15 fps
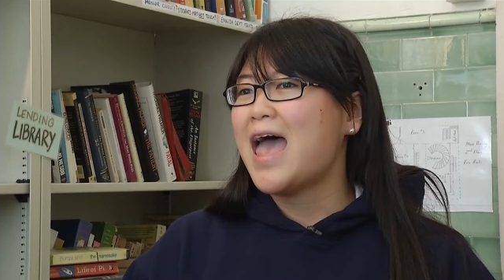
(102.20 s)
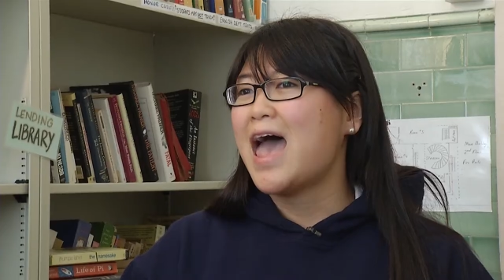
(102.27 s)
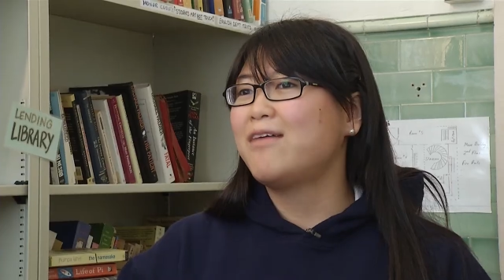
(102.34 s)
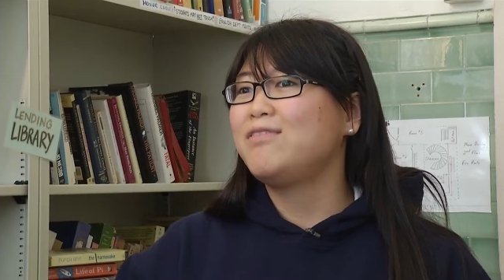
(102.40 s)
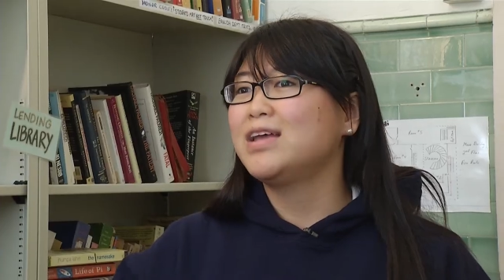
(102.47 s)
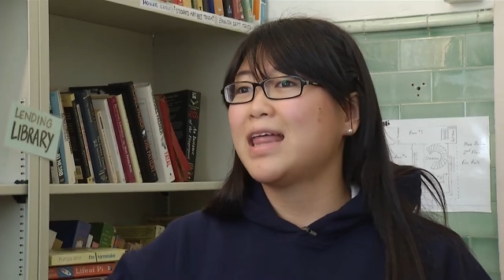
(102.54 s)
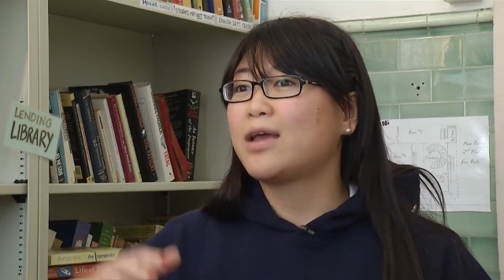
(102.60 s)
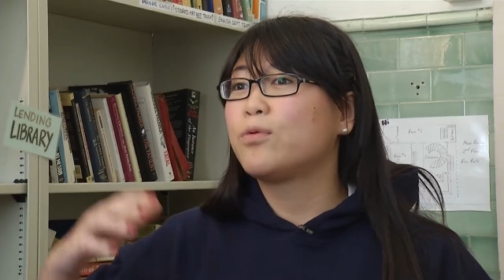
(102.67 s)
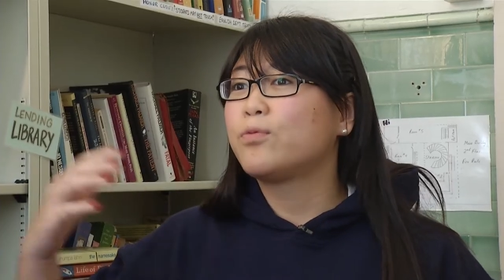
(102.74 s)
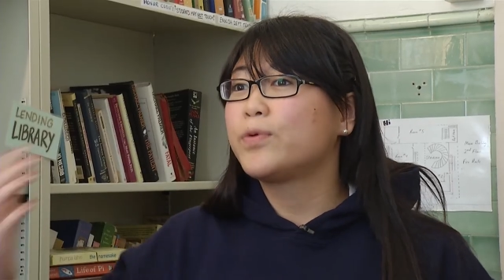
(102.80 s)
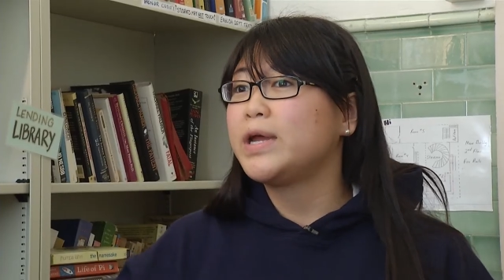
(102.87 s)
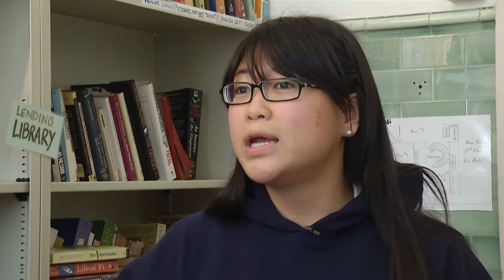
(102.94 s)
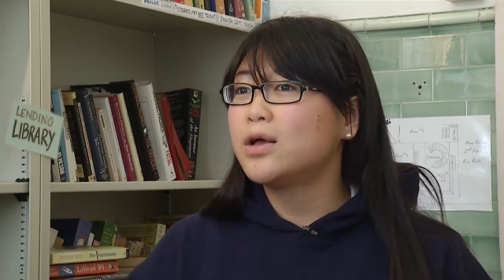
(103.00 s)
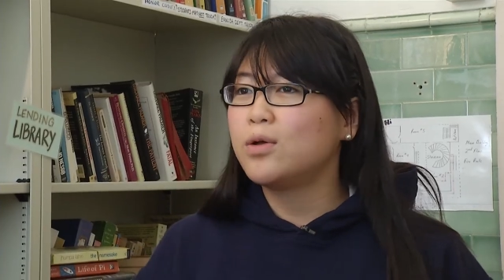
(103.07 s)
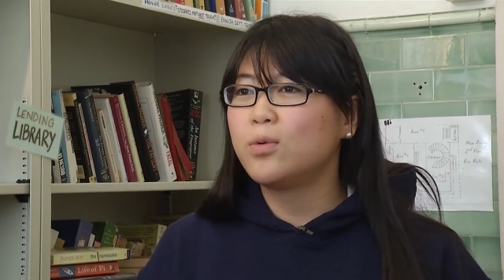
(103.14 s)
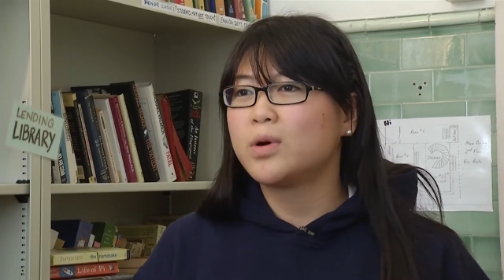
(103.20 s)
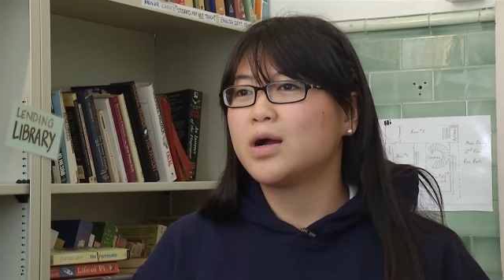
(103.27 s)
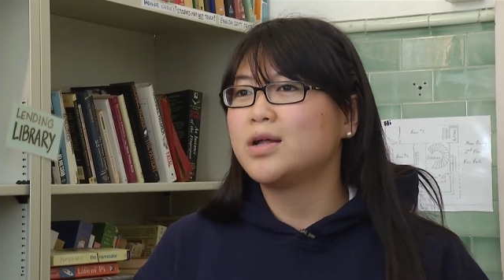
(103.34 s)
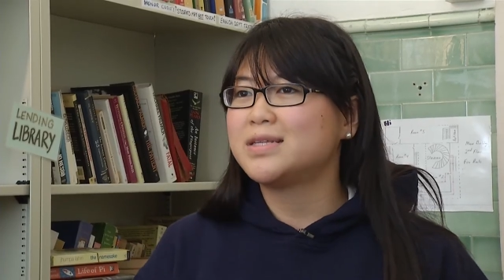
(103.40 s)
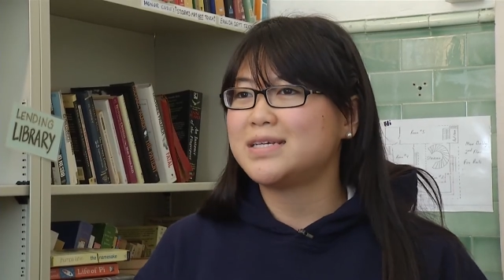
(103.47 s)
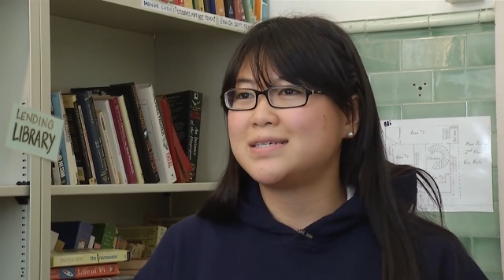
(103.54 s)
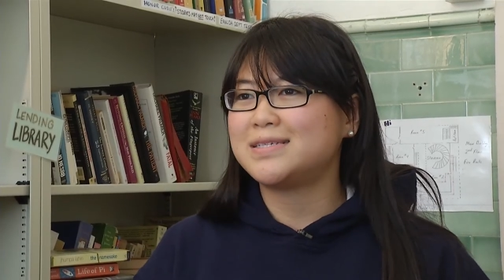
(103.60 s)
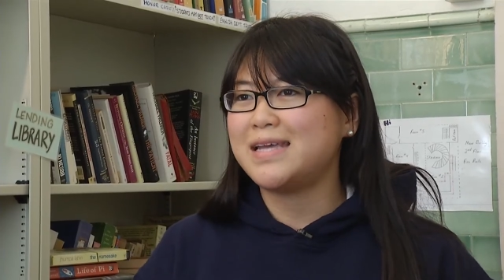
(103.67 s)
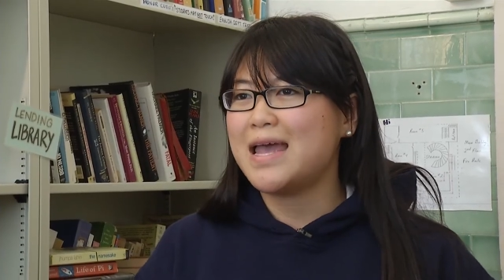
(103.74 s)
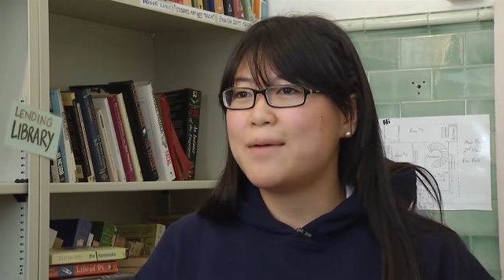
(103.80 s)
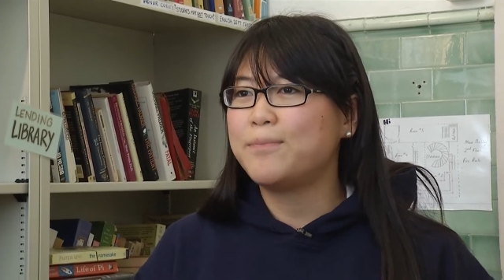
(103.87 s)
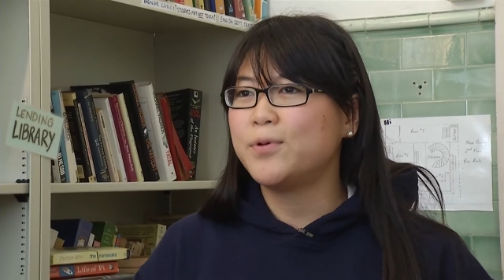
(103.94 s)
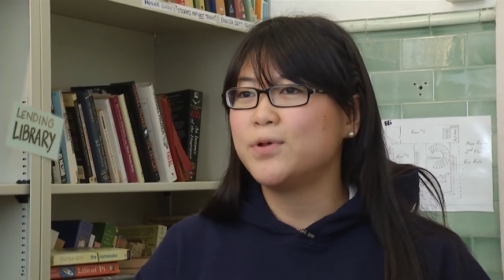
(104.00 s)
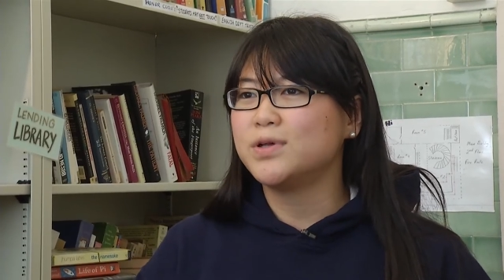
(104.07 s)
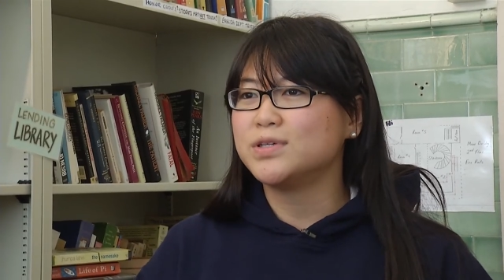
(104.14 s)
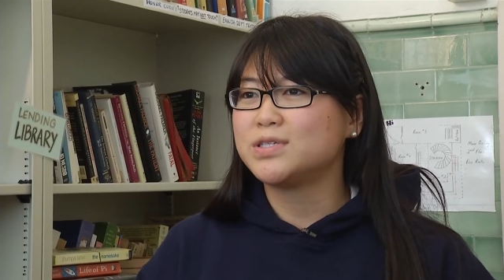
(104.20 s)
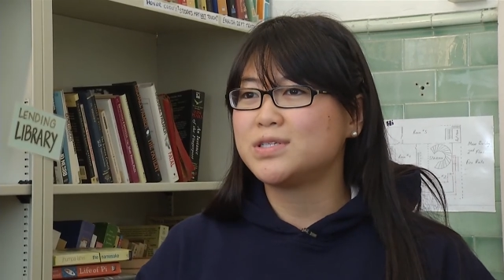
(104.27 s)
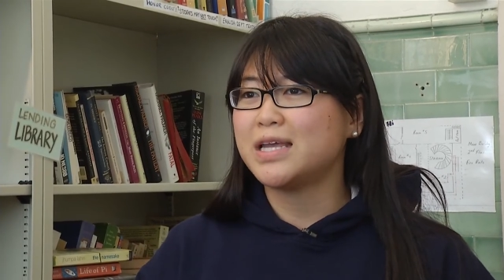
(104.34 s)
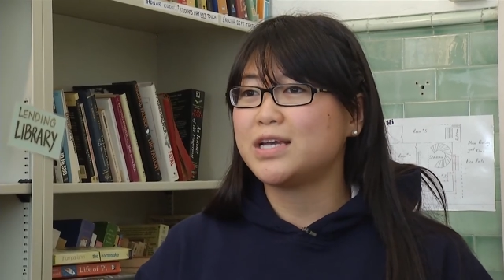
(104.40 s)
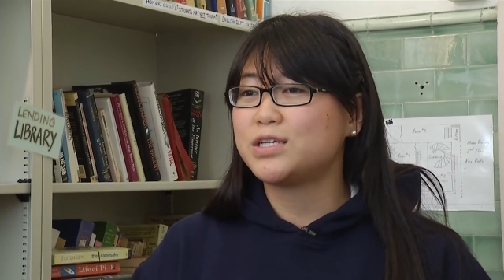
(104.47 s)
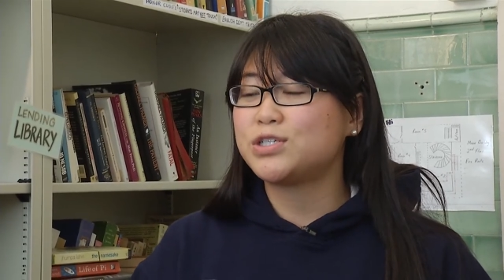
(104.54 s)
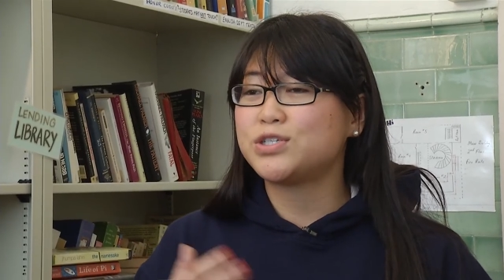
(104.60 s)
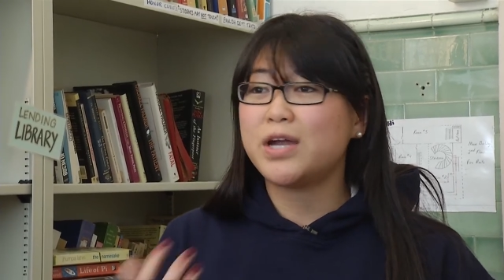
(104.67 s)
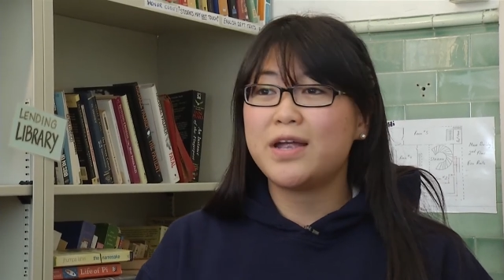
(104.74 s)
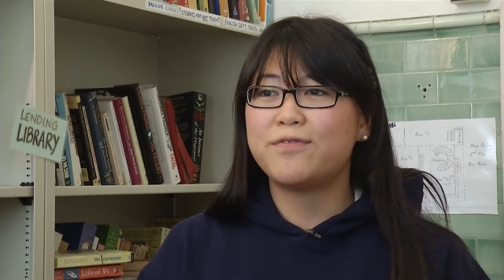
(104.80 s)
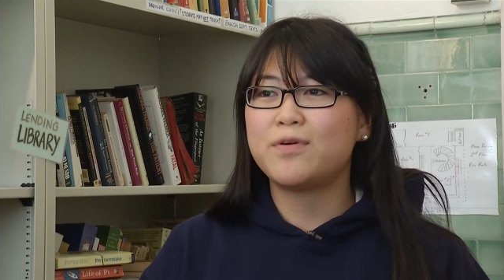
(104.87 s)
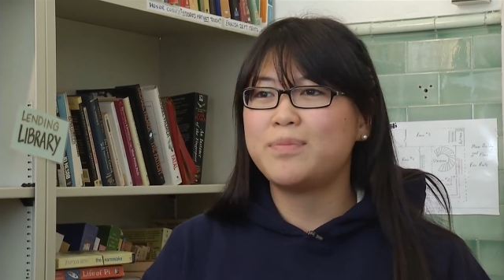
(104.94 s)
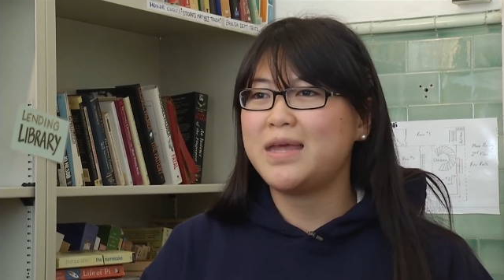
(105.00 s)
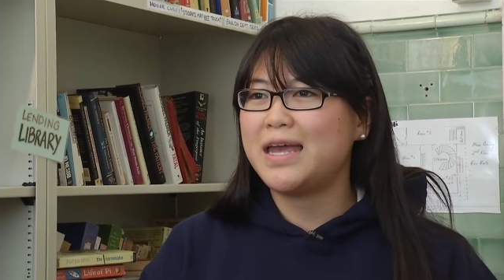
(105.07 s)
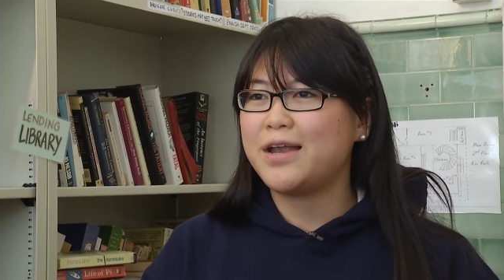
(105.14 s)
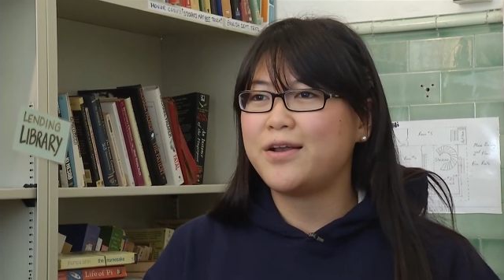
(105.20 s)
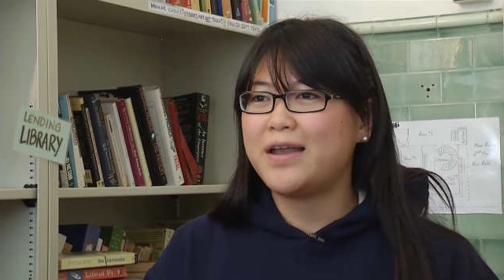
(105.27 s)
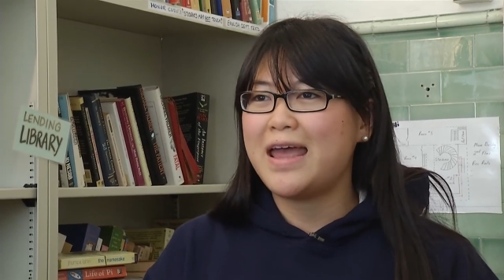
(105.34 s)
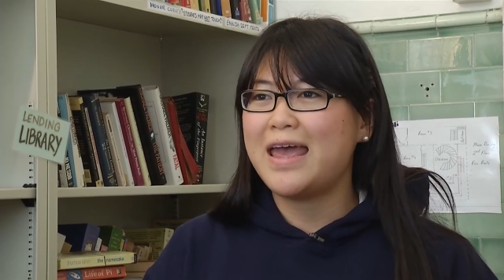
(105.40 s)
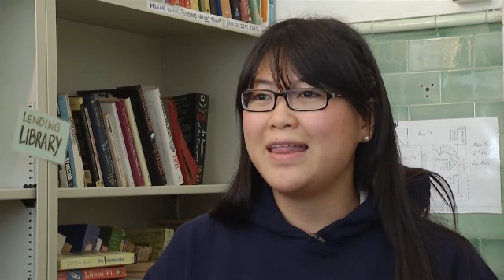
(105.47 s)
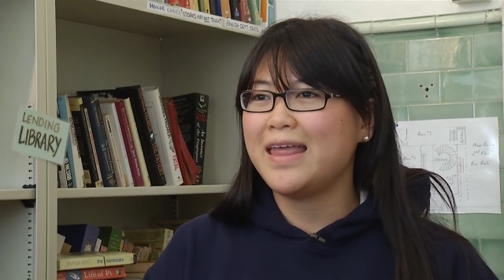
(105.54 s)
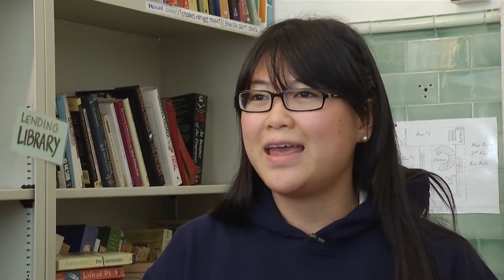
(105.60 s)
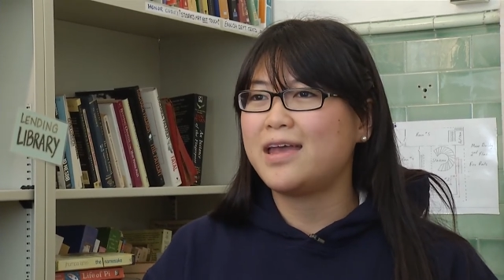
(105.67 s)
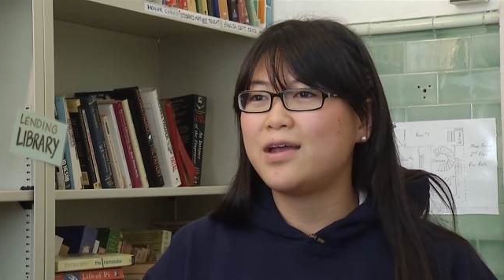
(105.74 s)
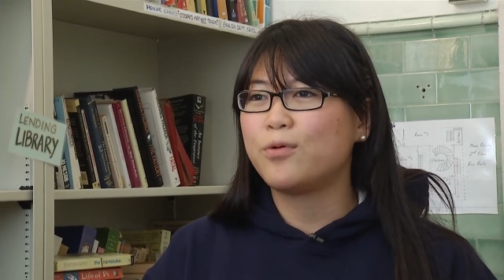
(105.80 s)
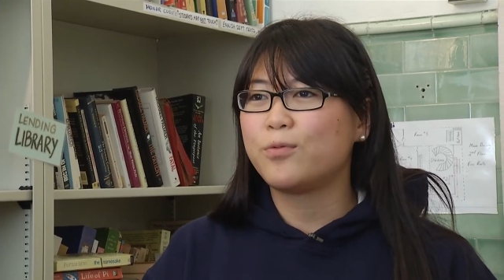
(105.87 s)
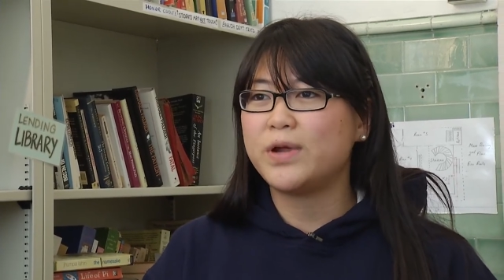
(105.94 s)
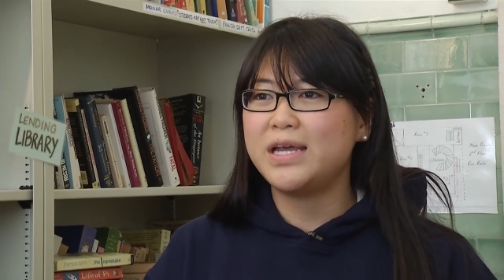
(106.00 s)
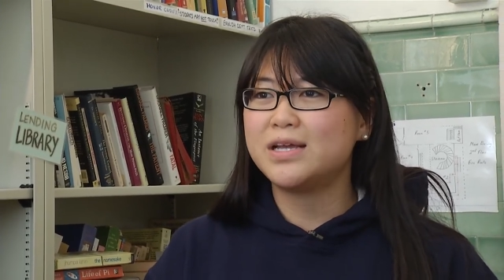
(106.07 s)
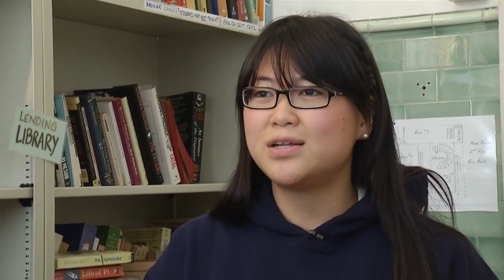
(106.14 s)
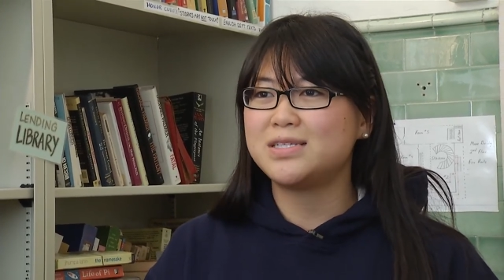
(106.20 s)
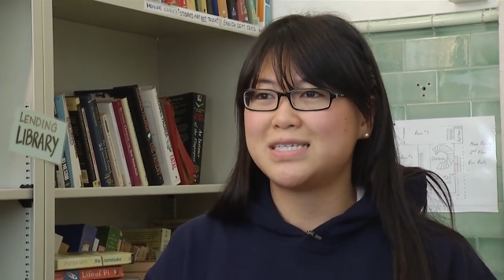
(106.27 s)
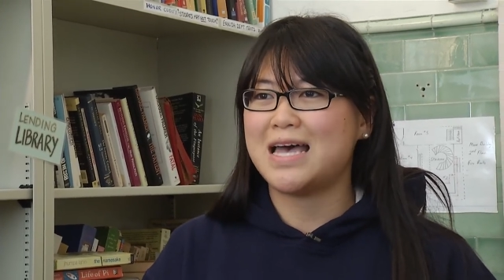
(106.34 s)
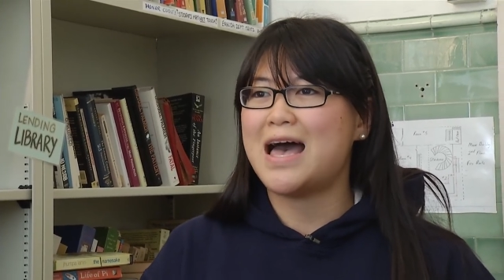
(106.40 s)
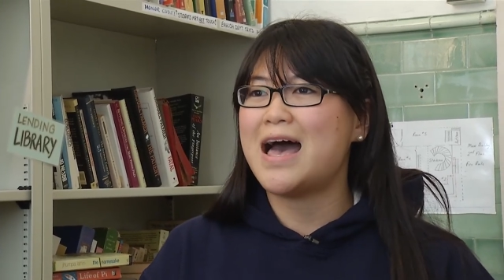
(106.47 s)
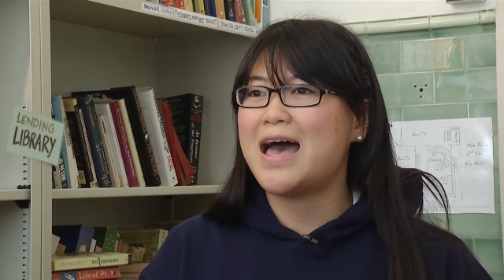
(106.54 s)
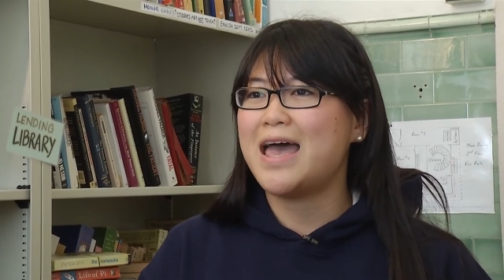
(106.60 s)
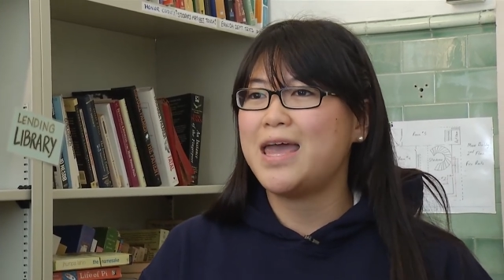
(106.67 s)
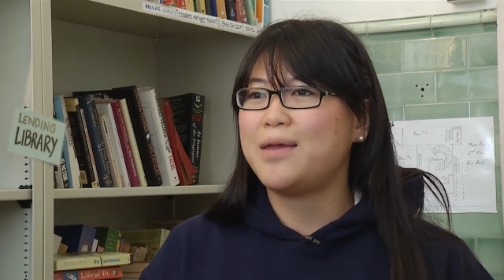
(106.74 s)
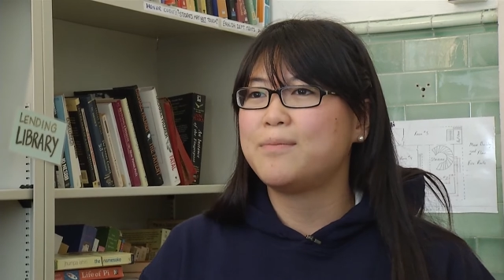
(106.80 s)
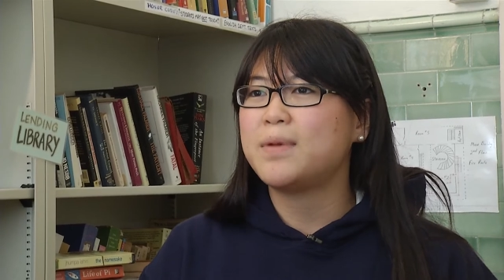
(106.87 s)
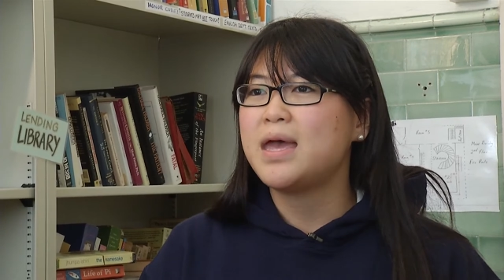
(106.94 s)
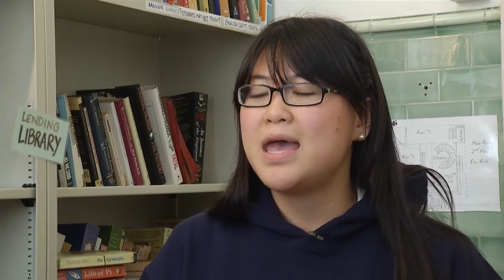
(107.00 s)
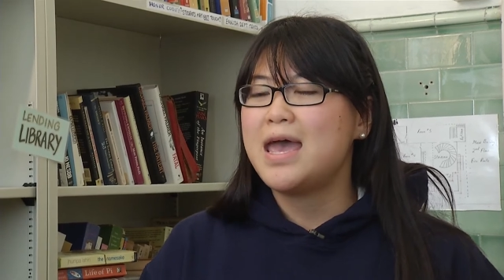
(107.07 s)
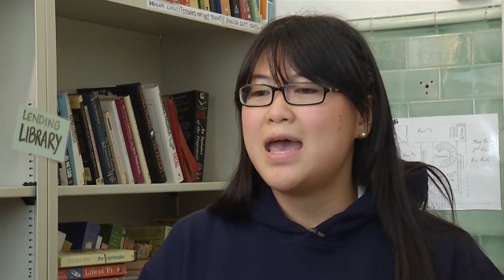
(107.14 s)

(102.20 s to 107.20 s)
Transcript: Having like real world examples, like straight from the internet, like real time,